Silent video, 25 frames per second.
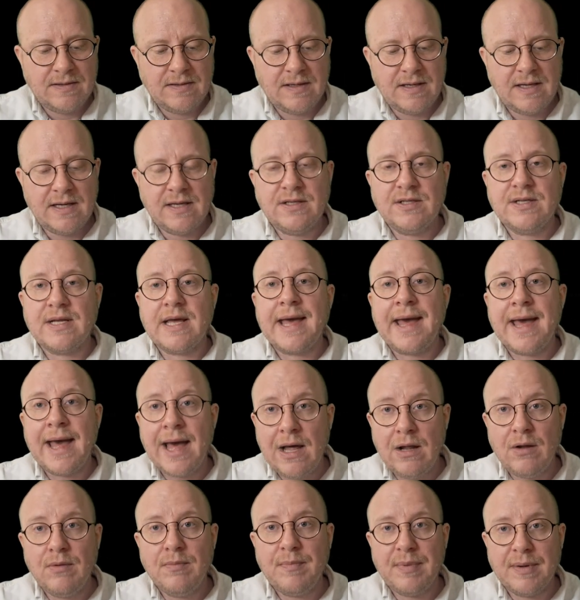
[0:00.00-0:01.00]
okay, to
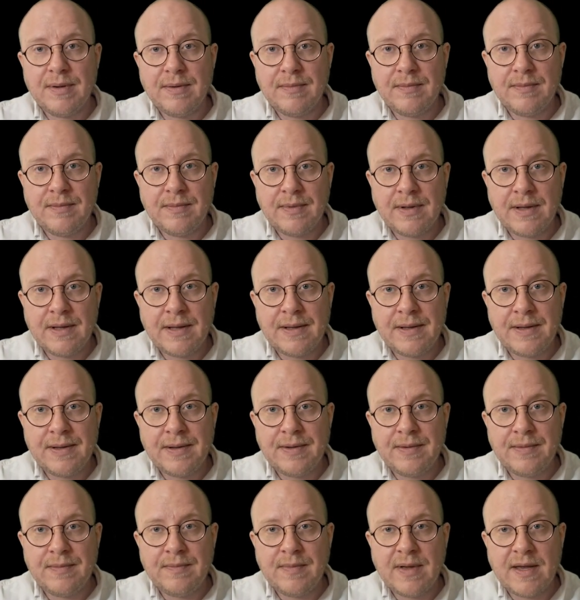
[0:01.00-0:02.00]
help
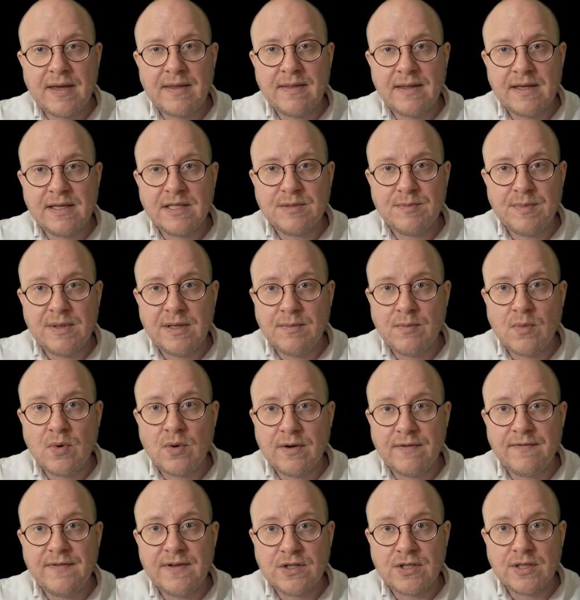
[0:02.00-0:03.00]
make things be more
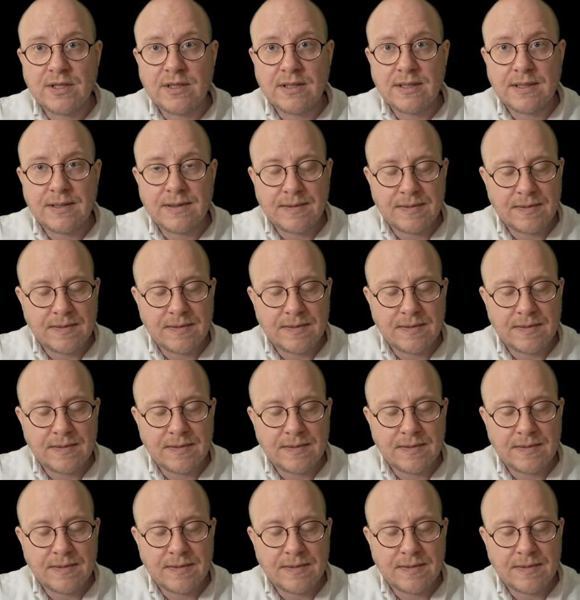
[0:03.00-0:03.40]
efficient.